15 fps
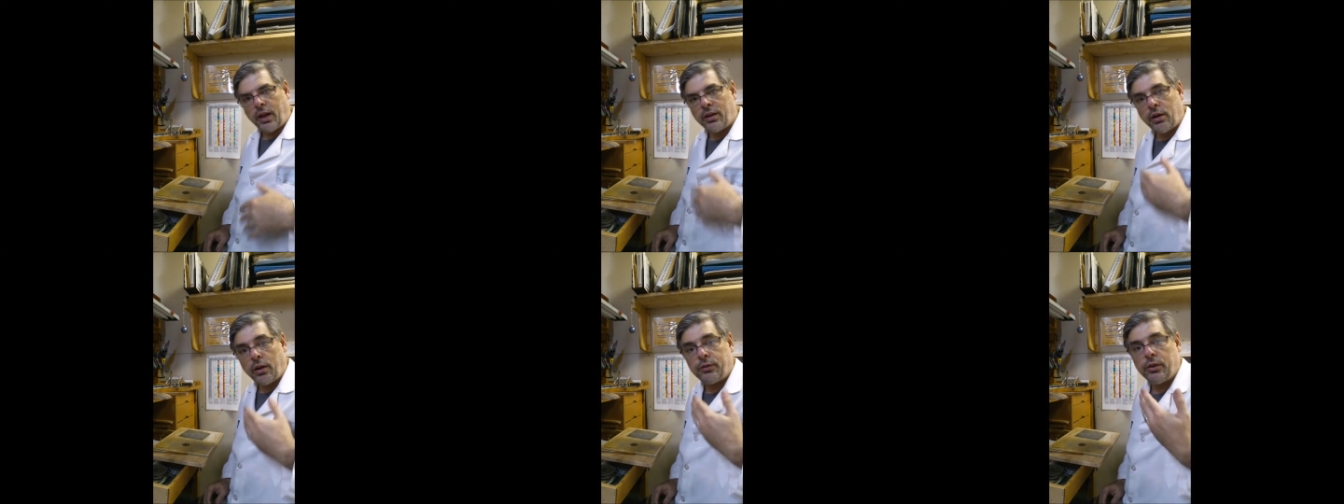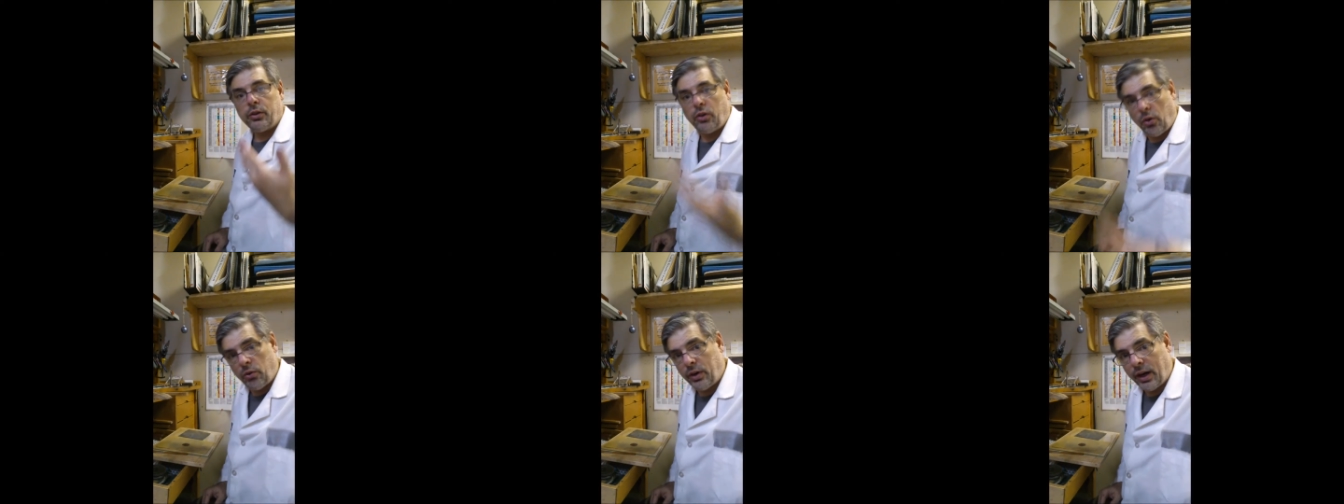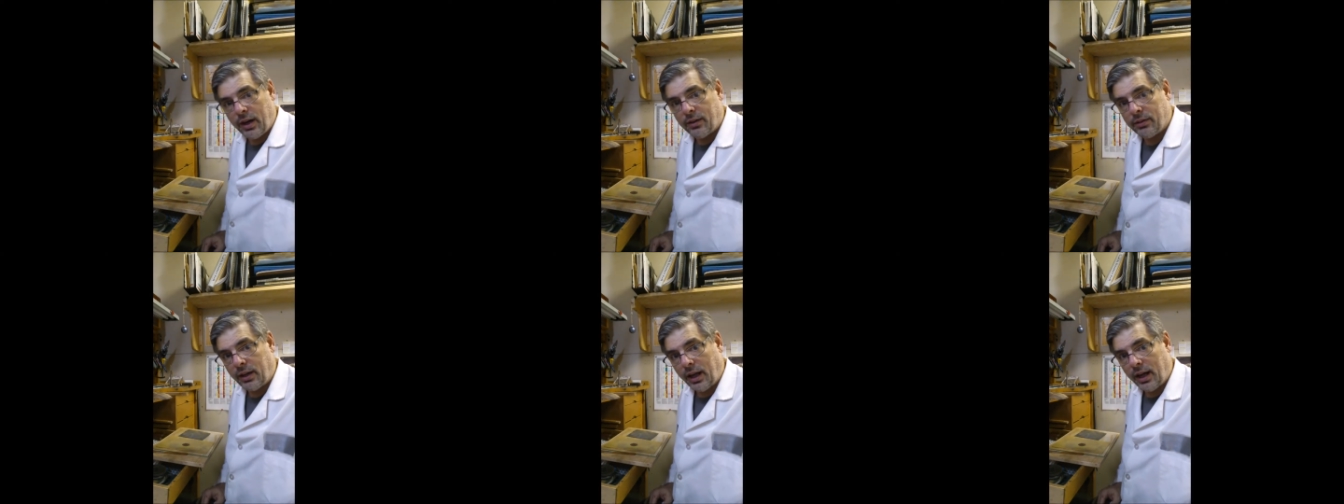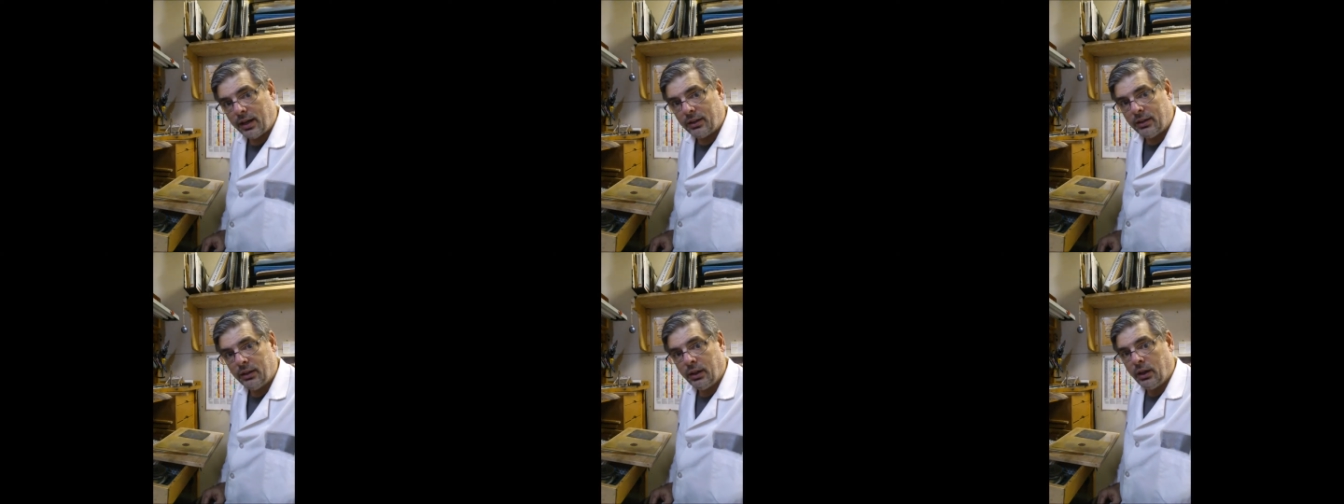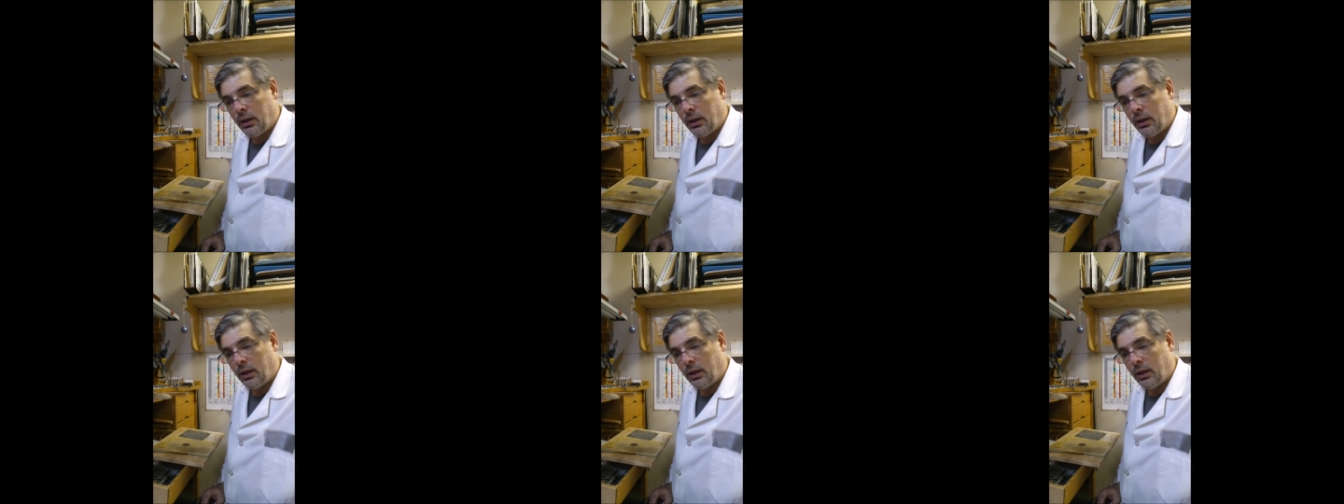Now, if you don't have that,